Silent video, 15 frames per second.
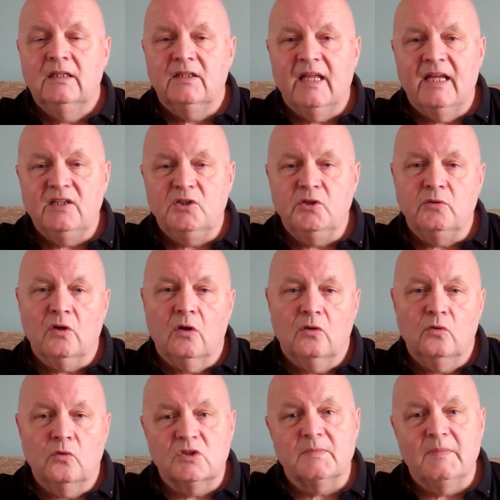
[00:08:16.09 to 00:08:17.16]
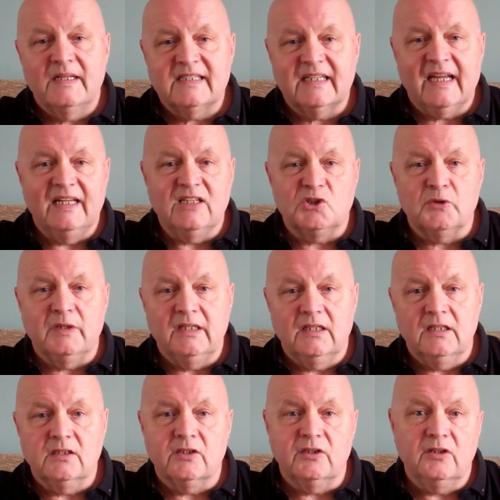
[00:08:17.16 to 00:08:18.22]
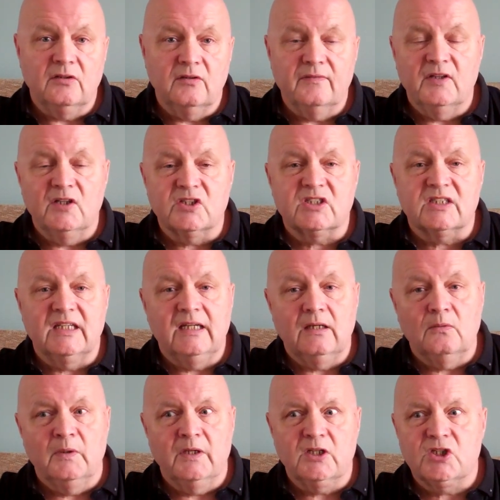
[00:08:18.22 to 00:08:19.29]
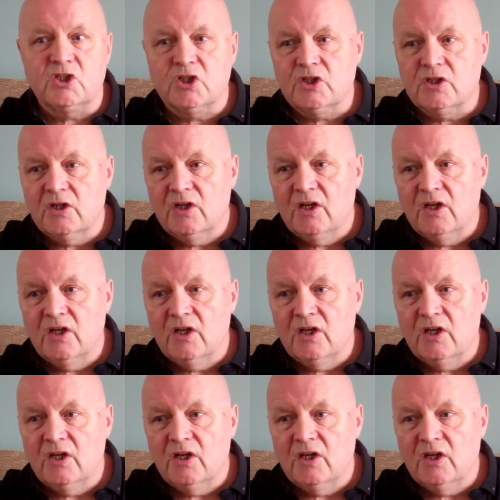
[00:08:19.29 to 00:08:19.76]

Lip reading: then you got automatic entry into university, which,